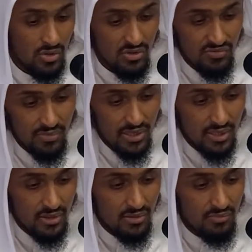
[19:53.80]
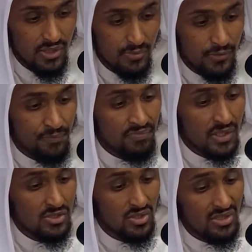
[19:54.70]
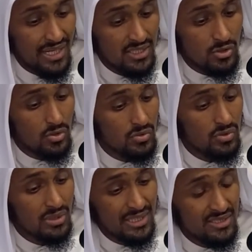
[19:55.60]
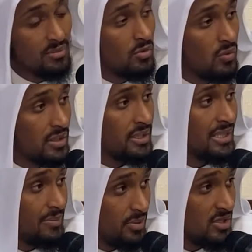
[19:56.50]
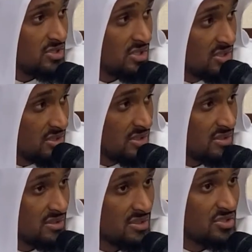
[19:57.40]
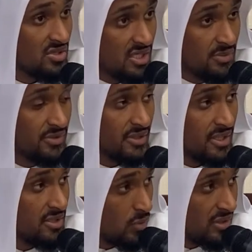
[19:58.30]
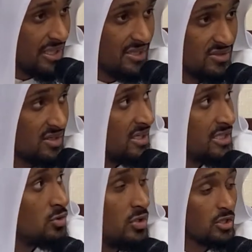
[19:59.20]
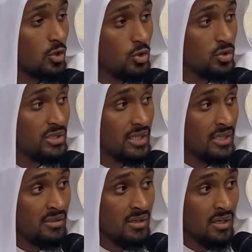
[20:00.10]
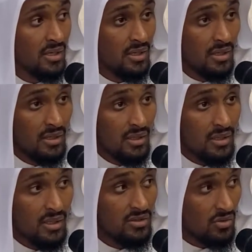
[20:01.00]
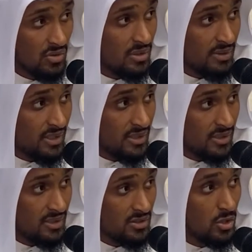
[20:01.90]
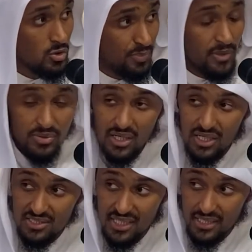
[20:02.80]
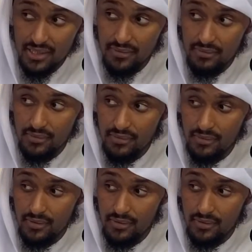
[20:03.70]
the remaining people. So that is who, that is number one. That person, the sahib al-rahm, the one that has a rahm, is included in the ghurama, those people that are taking